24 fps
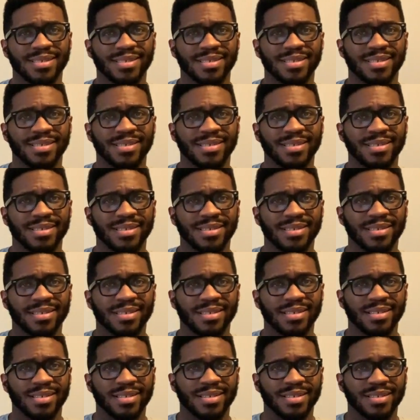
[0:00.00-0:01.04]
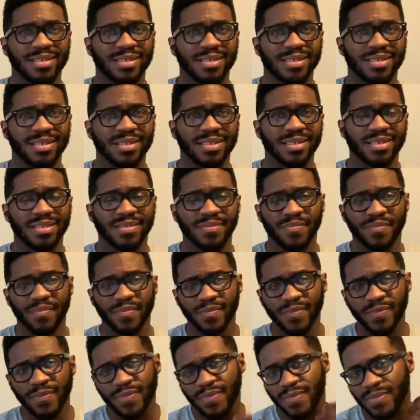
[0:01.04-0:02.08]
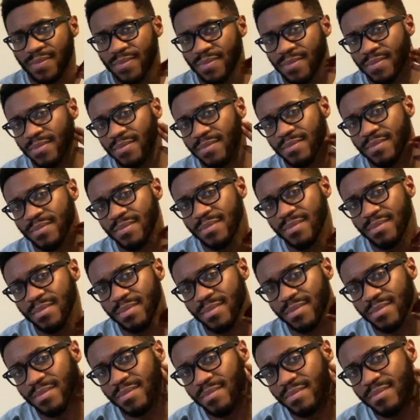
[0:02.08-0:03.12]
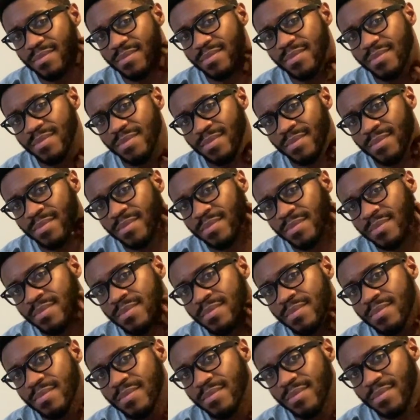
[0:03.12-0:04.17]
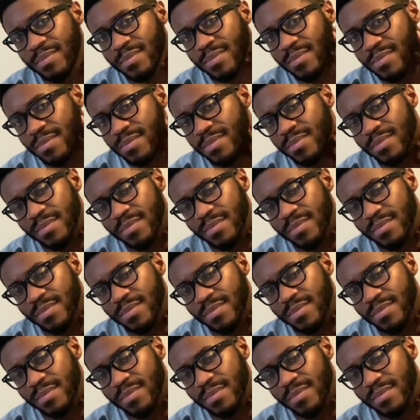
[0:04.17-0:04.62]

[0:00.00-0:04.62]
(silence)